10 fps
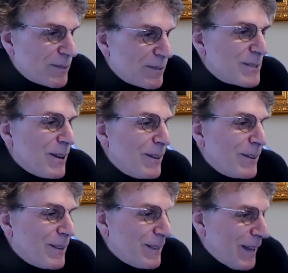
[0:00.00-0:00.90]

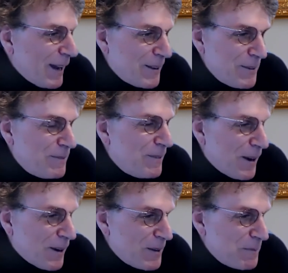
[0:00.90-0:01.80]
So thank you
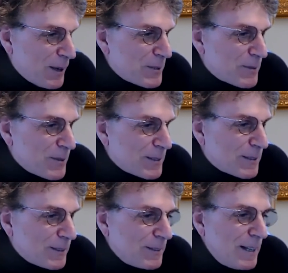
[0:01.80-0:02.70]
very much,
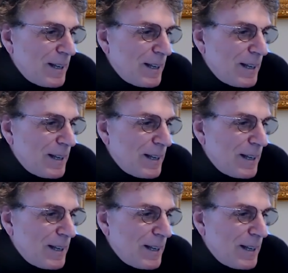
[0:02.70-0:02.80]
Russell.